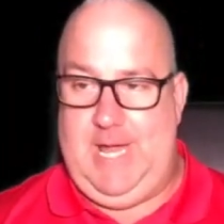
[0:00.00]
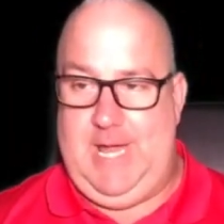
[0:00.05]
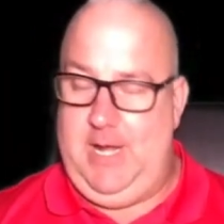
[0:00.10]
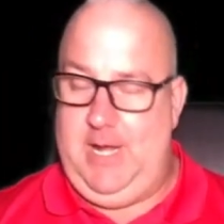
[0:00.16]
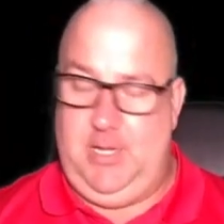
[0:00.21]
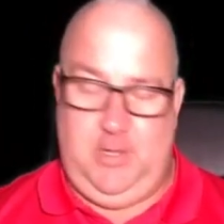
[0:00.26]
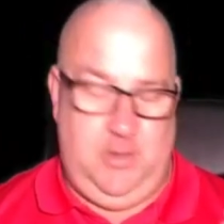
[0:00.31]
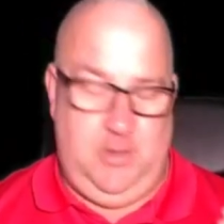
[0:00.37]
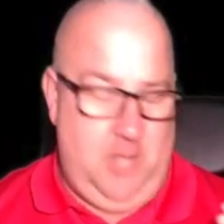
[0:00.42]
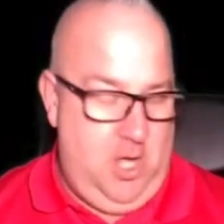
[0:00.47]
And
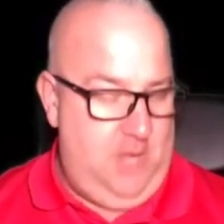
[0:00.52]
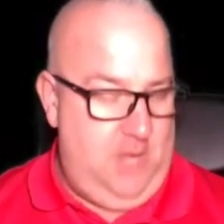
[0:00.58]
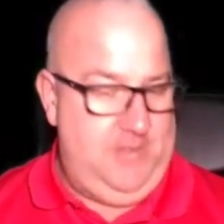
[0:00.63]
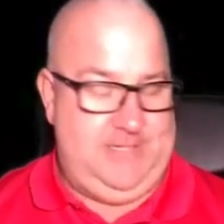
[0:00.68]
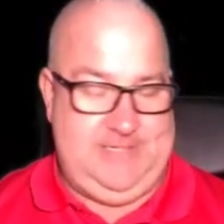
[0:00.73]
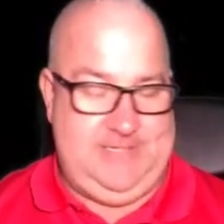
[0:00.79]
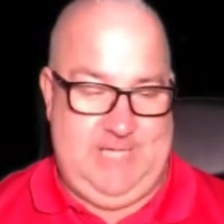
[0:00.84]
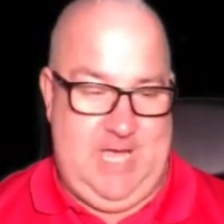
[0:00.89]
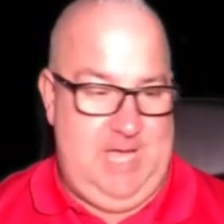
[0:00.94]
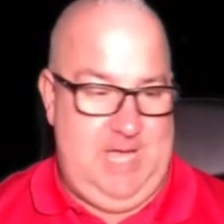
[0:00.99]
a lot of the
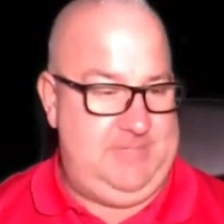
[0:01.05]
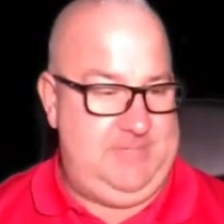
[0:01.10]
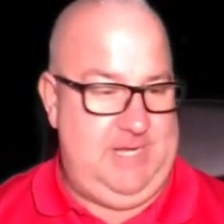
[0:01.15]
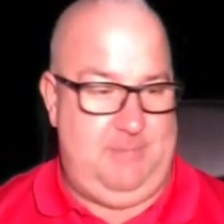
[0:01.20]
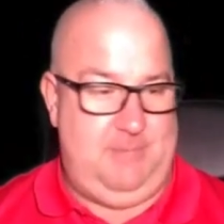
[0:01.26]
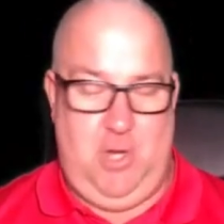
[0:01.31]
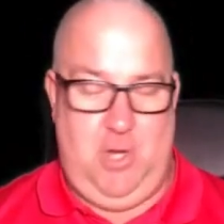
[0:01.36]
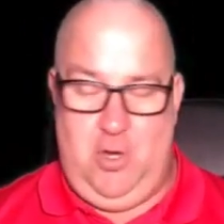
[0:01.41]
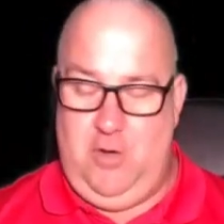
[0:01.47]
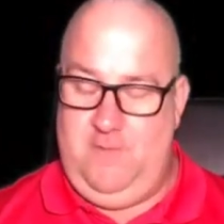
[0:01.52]
times, and
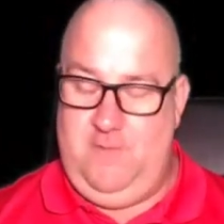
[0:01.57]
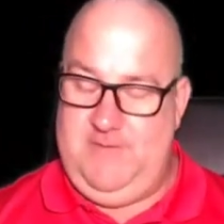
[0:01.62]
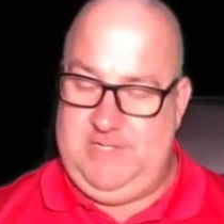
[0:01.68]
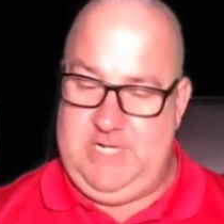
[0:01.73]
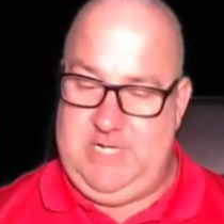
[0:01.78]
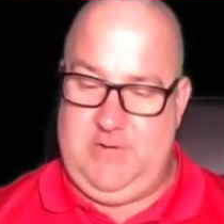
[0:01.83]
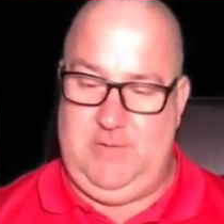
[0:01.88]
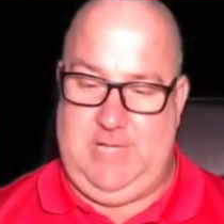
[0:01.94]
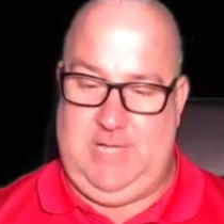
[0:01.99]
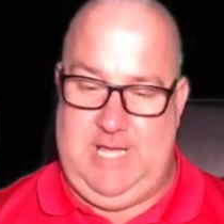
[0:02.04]
I'm not
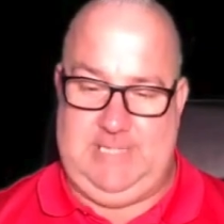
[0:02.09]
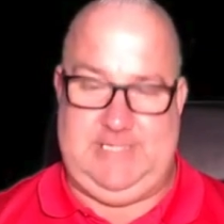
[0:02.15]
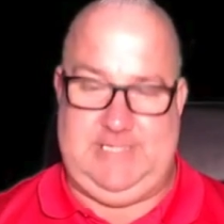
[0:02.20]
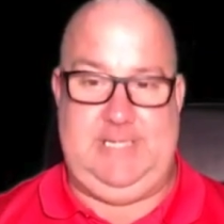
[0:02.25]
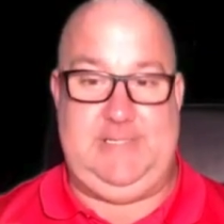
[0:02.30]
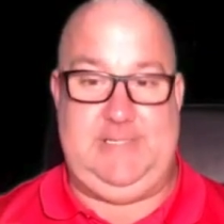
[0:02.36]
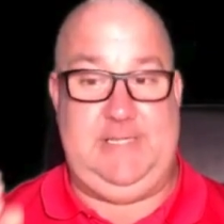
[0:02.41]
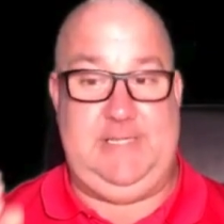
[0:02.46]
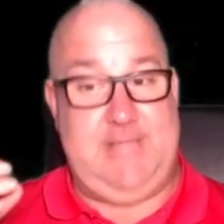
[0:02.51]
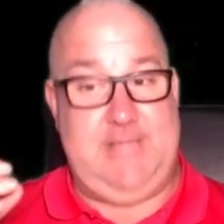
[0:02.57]
overgeneralizing,
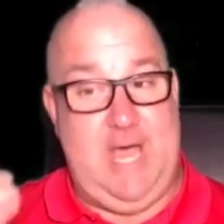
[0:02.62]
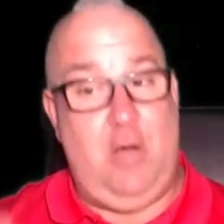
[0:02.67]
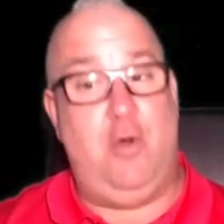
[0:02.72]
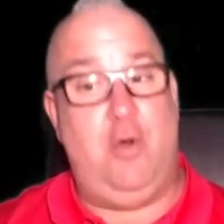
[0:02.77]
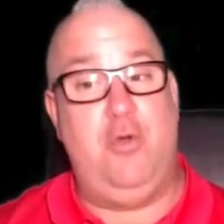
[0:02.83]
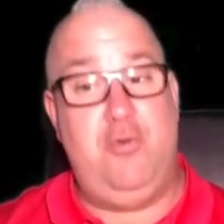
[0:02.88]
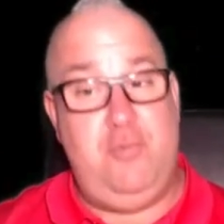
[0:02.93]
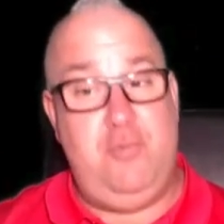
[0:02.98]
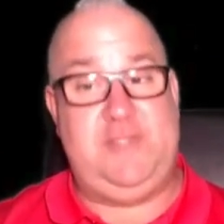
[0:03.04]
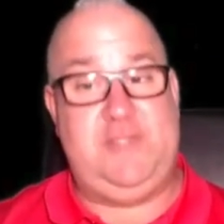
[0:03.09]
is that
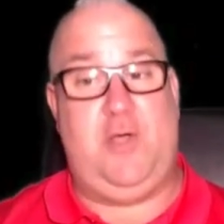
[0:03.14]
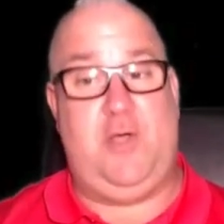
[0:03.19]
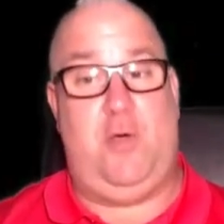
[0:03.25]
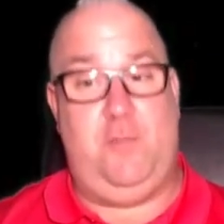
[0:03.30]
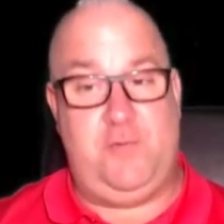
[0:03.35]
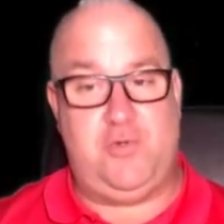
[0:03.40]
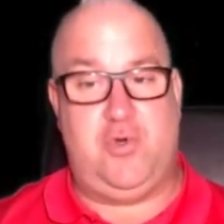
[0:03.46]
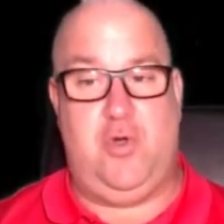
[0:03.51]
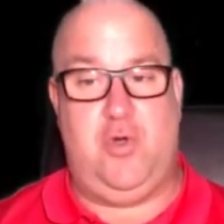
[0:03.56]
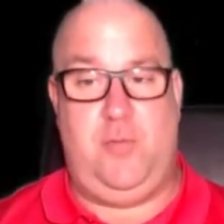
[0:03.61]

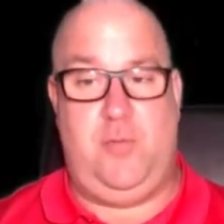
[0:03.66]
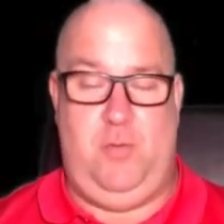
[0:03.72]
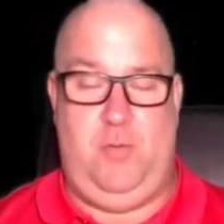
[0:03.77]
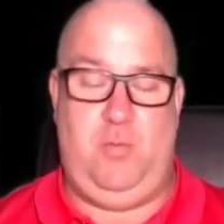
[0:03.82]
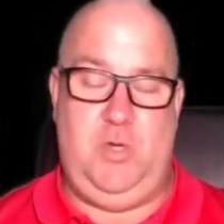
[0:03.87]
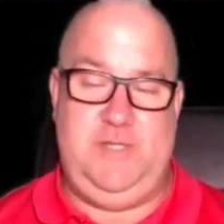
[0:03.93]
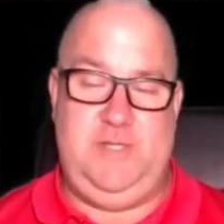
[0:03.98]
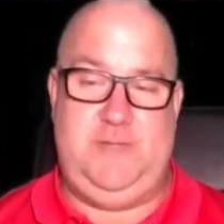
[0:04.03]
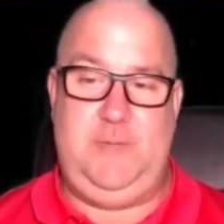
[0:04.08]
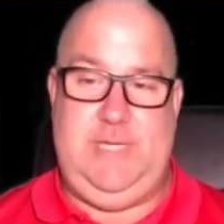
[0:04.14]
unresolved trauma that
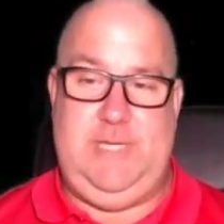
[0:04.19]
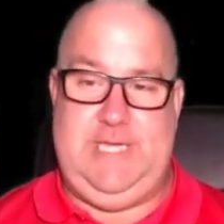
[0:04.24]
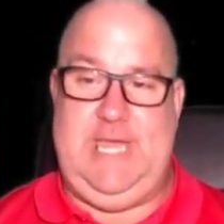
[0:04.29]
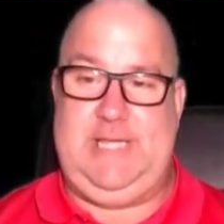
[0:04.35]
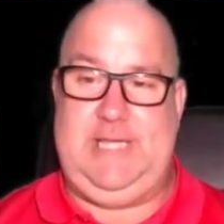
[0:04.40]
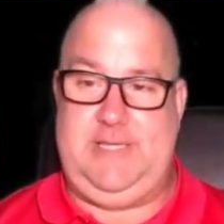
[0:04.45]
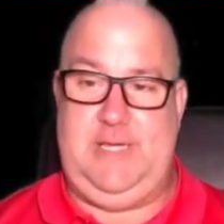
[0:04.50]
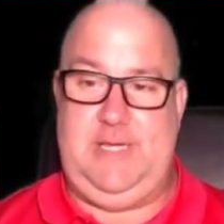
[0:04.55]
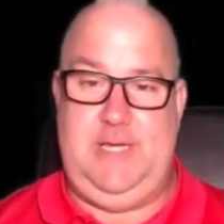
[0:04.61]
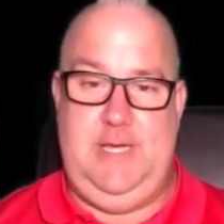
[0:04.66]
once we get
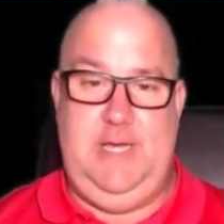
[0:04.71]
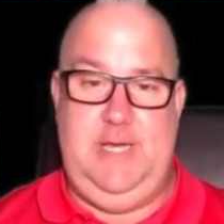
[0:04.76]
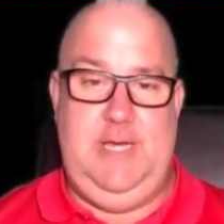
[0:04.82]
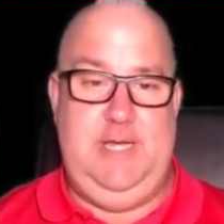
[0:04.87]
to